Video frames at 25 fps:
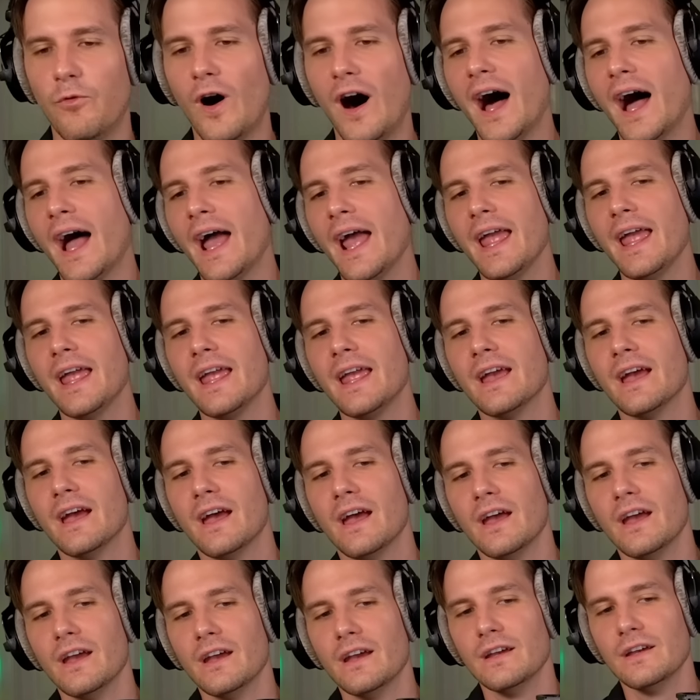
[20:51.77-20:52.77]
Why
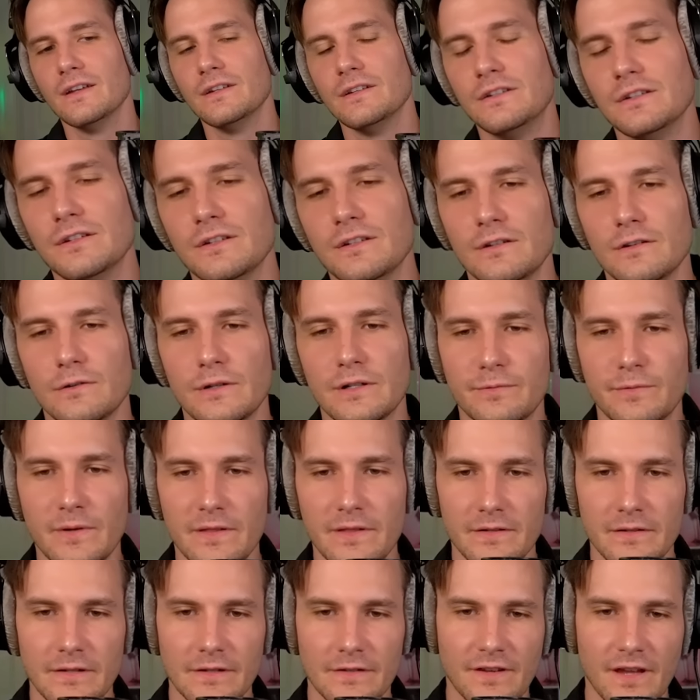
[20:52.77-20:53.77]
do you do it
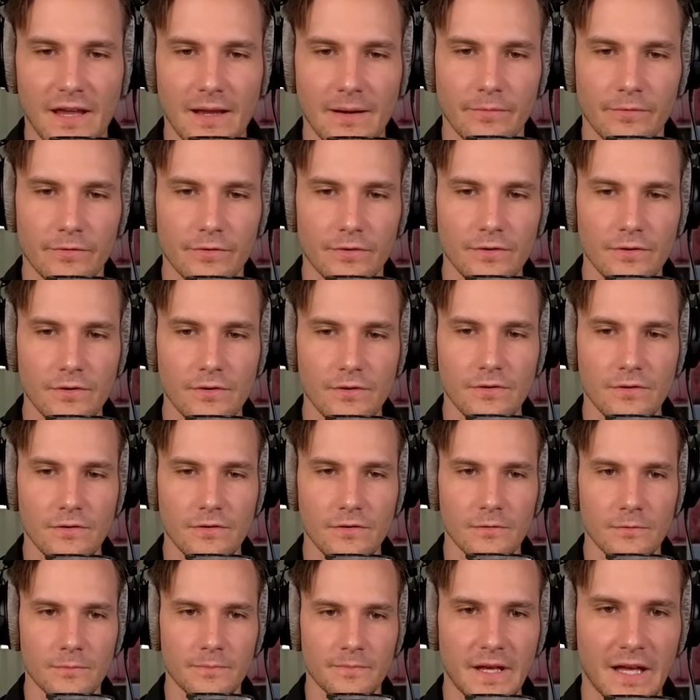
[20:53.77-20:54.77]
when in the same
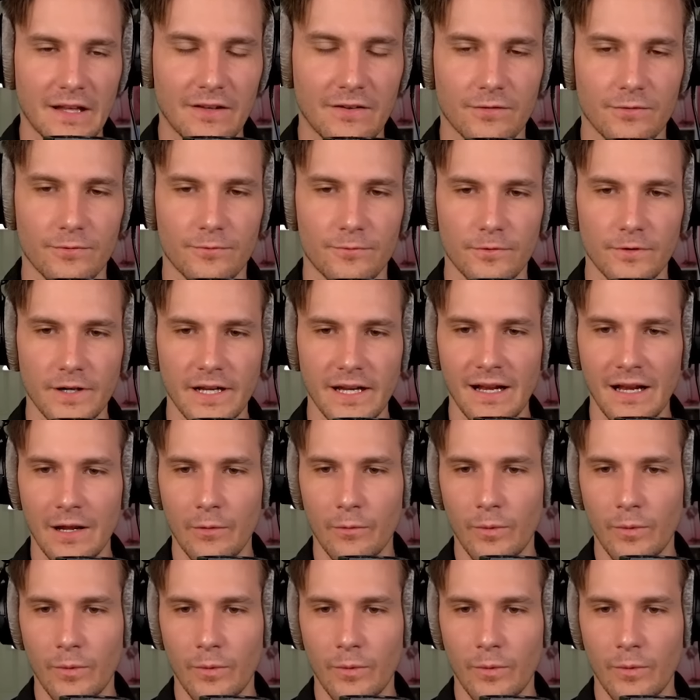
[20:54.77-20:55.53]
room? That's really